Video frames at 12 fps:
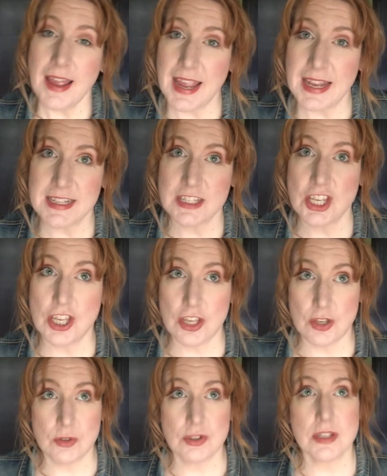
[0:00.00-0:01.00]
and it's
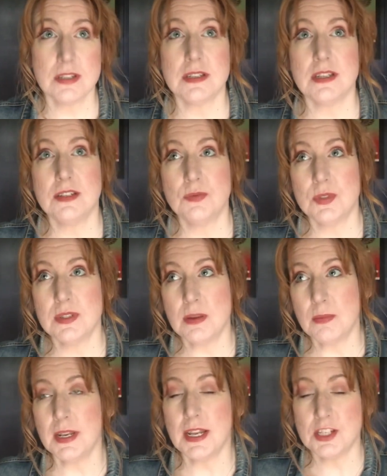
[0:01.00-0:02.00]
huge because it, it, was
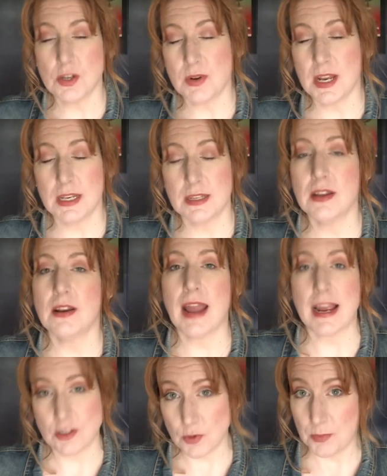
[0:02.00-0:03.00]
someone had donated their
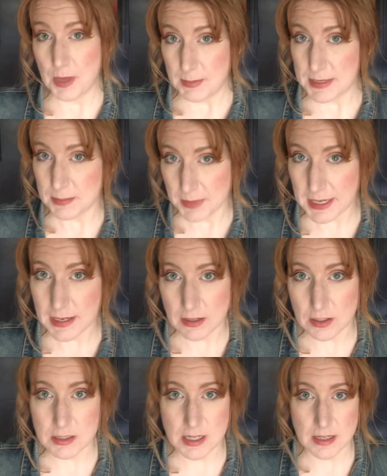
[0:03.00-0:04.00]
actual baby's blanket it
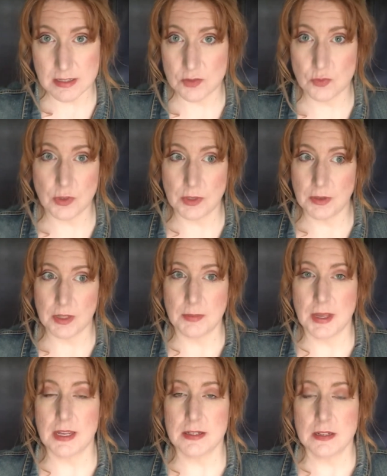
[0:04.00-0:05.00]
looks like because it's really really
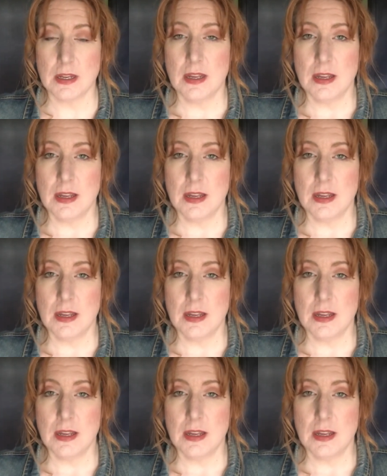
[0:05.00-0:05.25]
big and